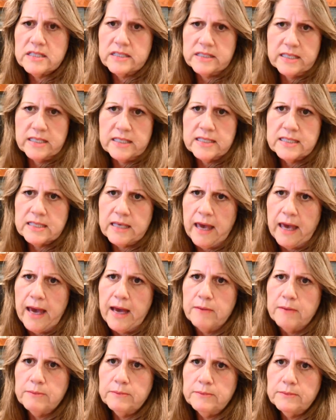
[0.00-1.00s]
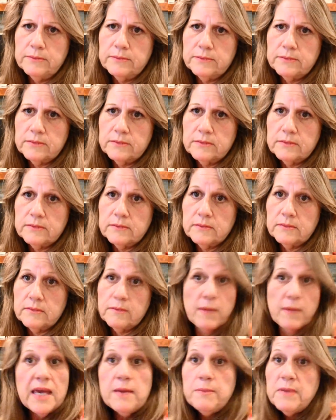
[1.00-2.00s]
Is it a scam?
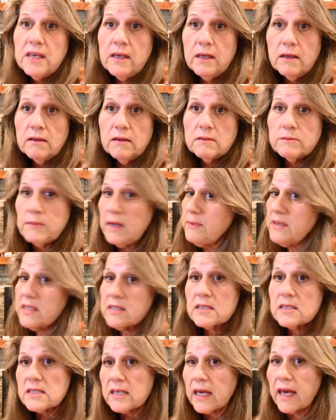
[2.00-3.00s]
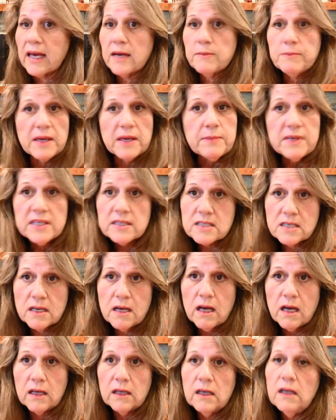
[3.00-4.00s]
Maybe. Maybe it's a scam. Maybe it's
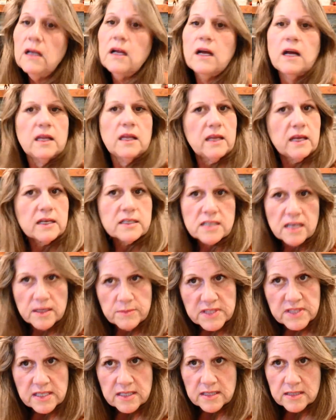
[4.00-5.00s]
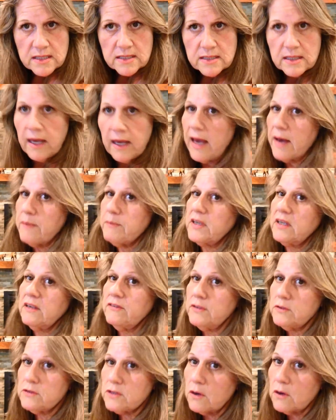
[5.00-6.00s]
not. A lot of times it is a scam, but
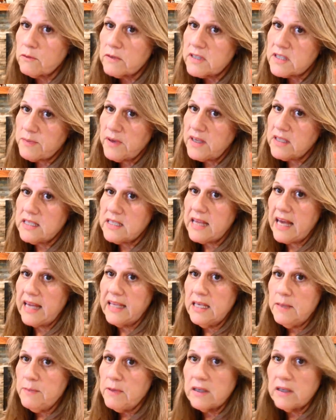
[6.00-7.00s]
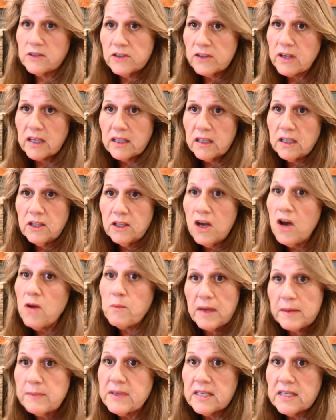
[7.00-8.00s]
if you don't respond to that email, you're not going to know.
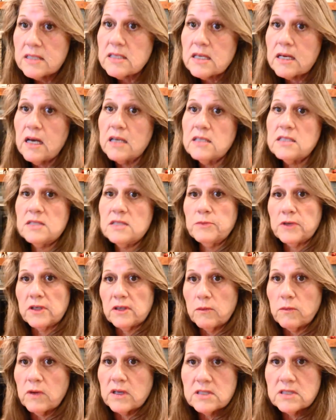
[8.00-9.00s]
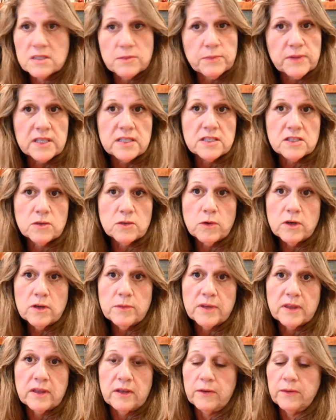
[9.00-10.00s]
Maybe it is a customer that wants to place an order
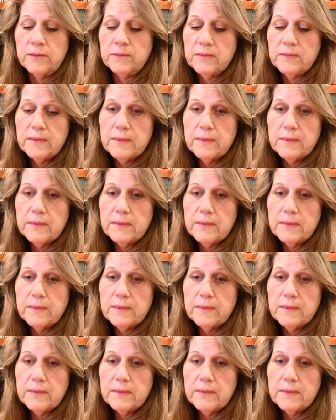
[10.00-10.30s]
with you.